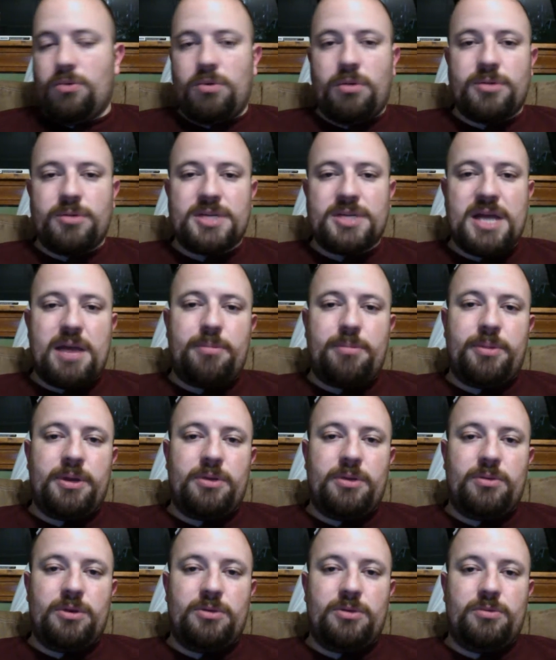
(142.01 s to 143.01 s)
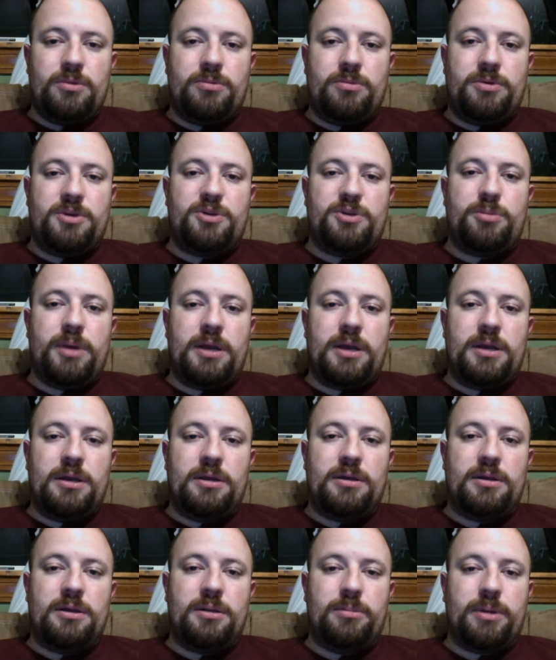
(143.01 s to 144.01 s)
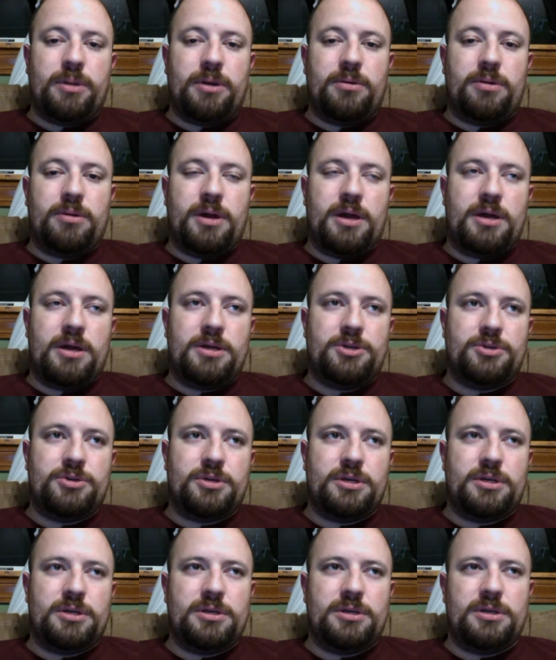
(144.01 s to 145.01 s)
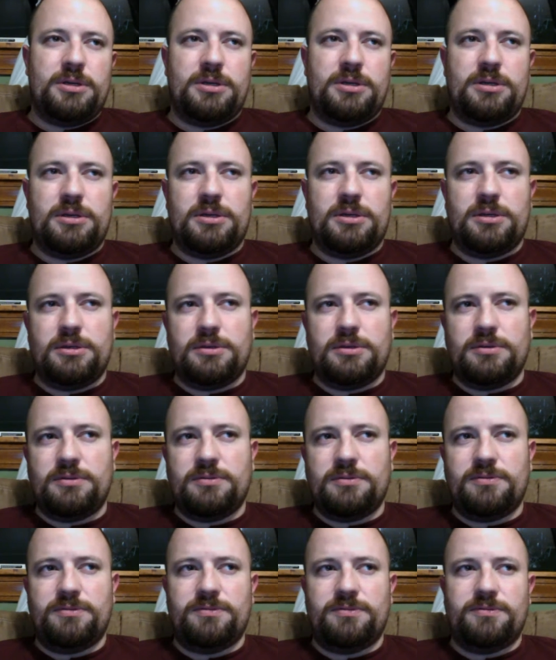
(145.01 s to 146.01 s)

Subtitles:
What was happening was we were spending about $120